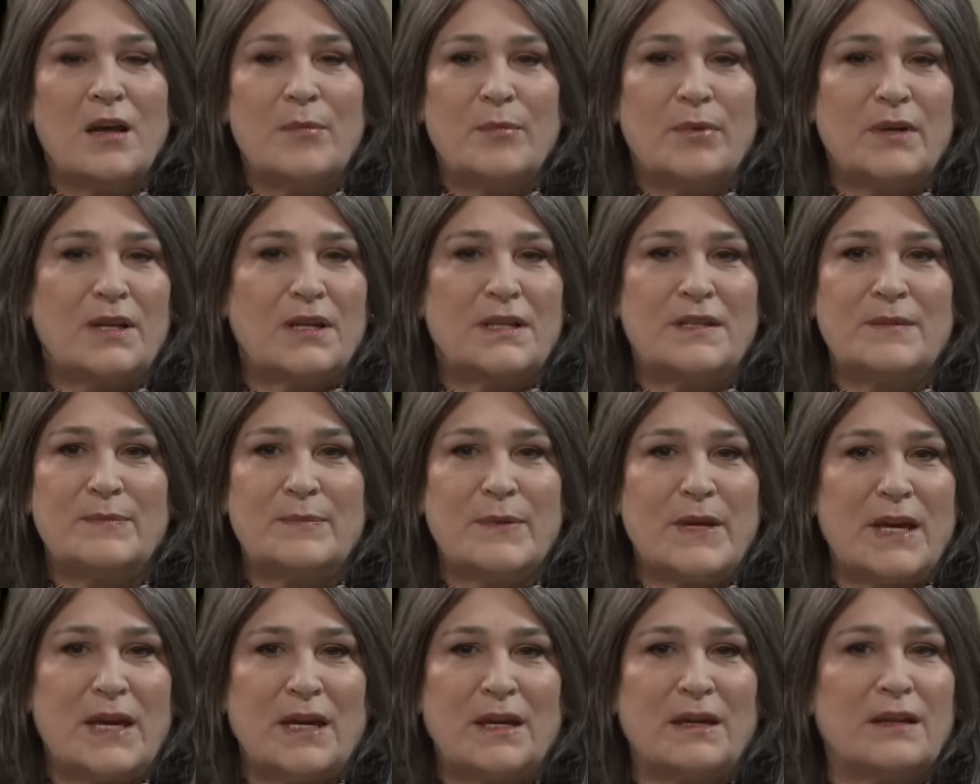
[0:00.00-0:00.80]
Because
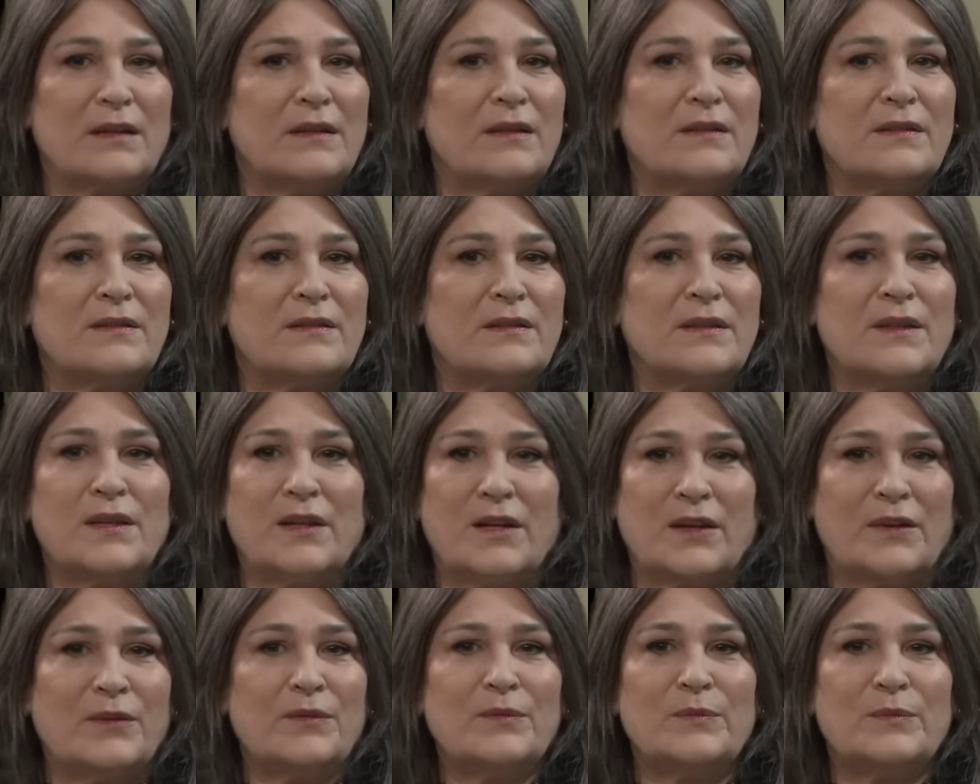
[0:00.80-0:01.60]
being
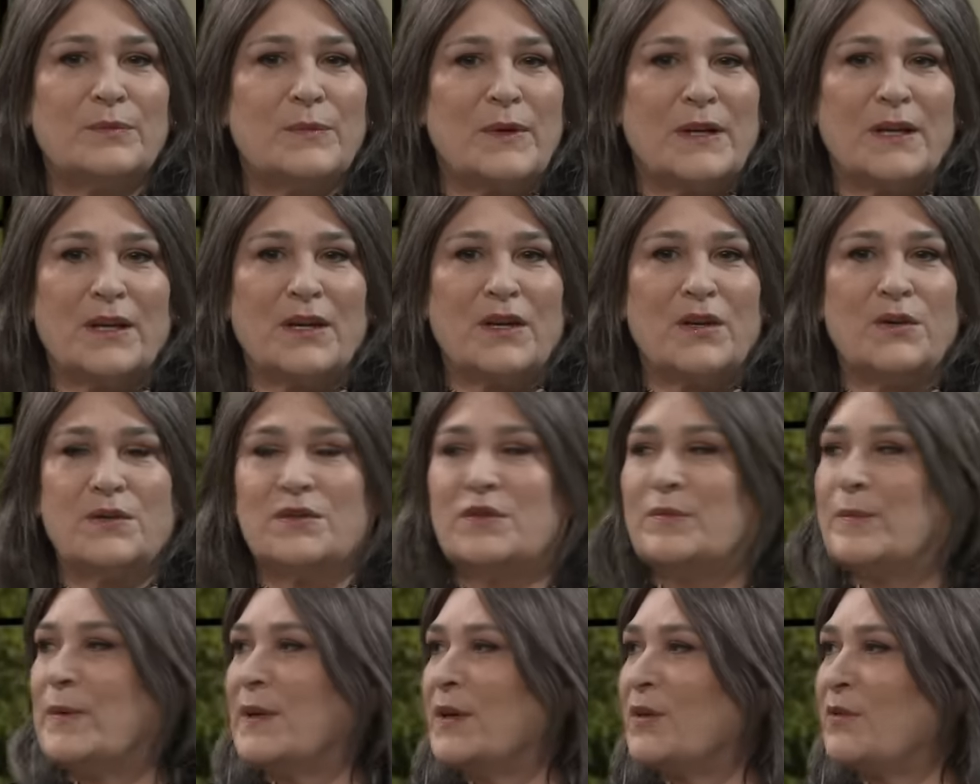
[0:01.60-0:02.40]

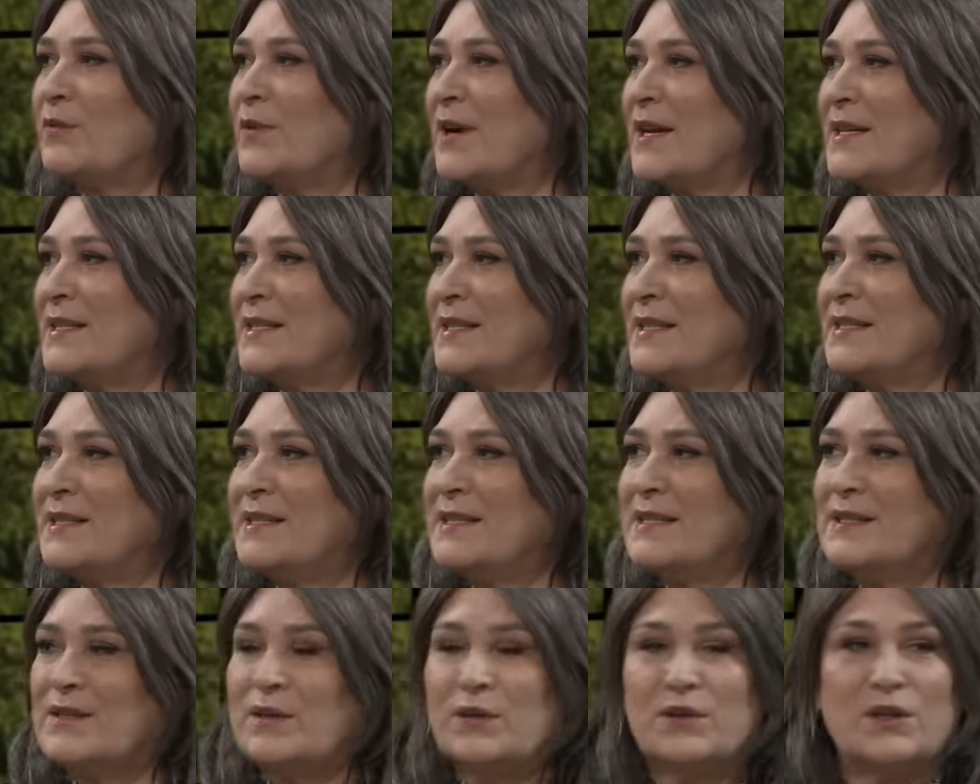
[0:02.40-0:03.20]
accused of being a
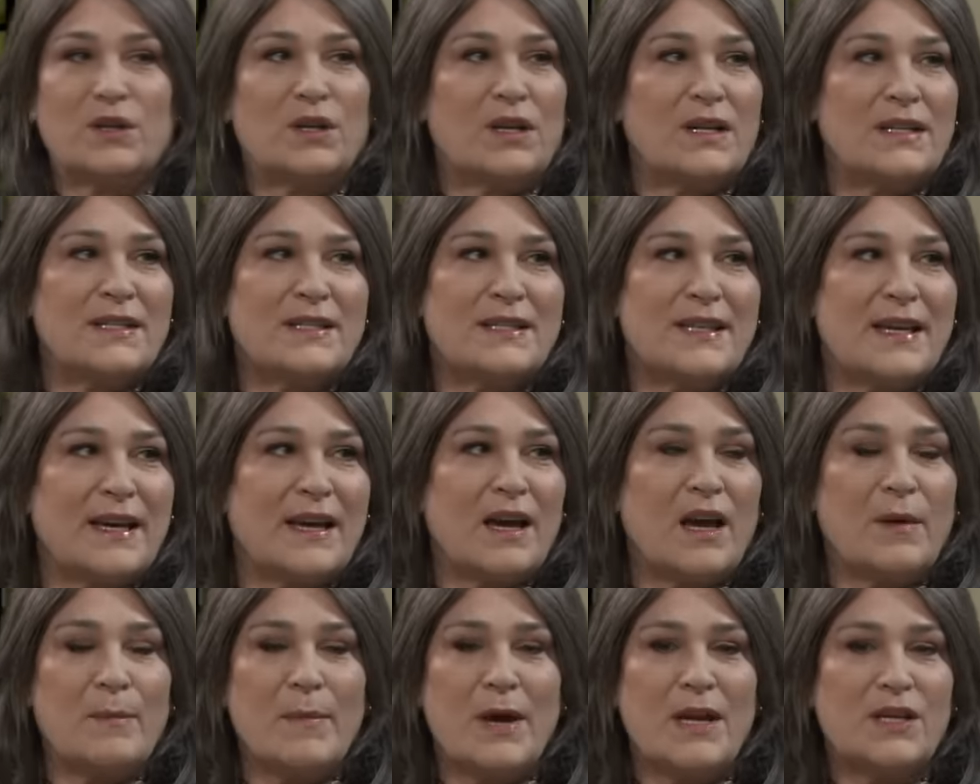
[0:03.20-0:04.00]
racist is not a nice
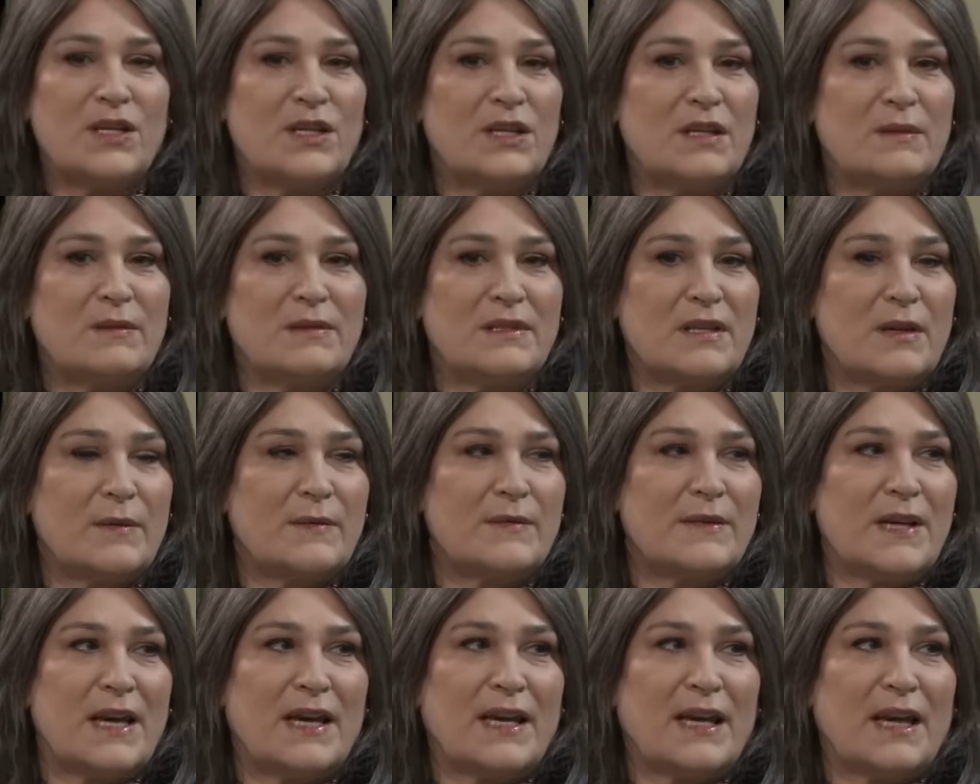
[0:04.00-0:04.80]
thing. I imagine it's
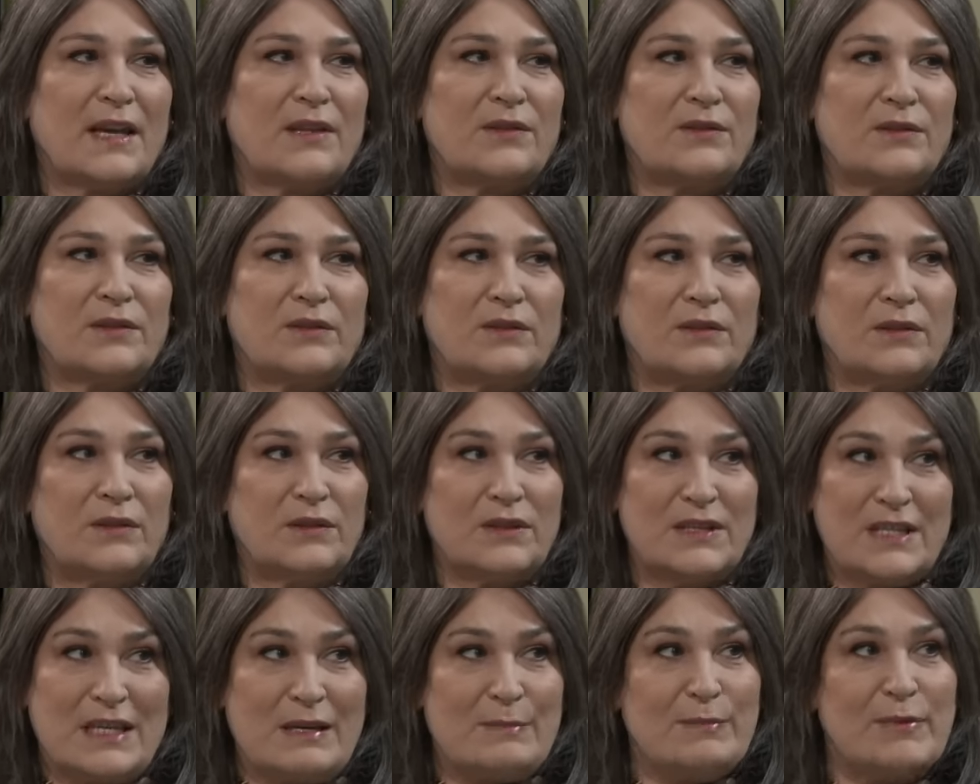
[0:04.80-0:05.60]
upset Catherine
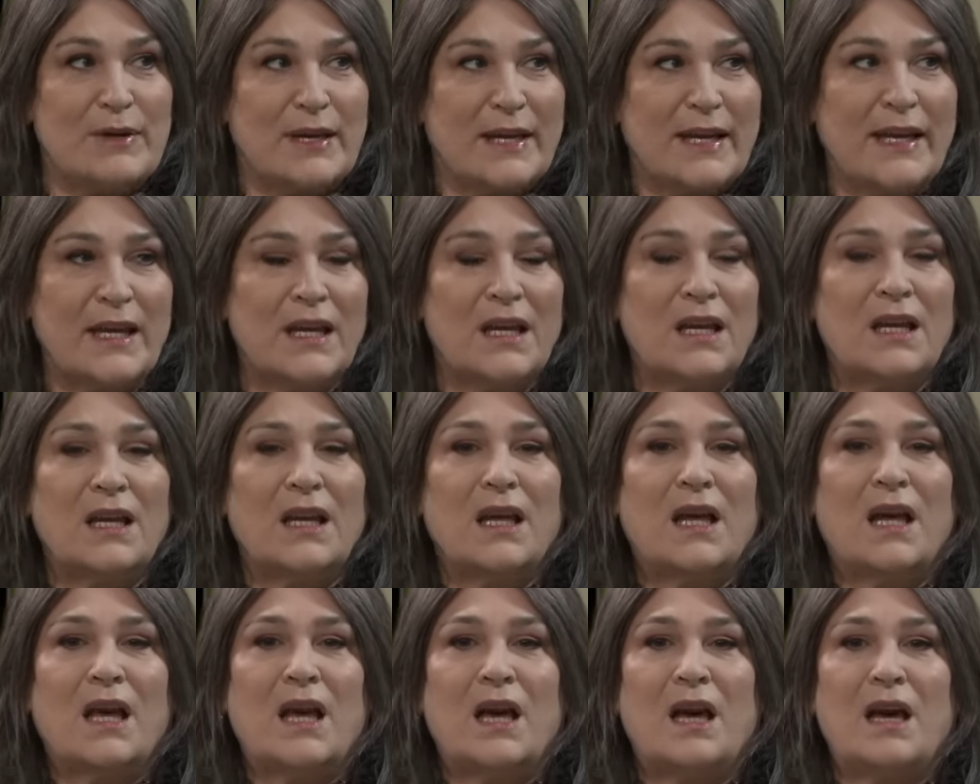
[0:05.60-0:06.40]
deeply. Mm.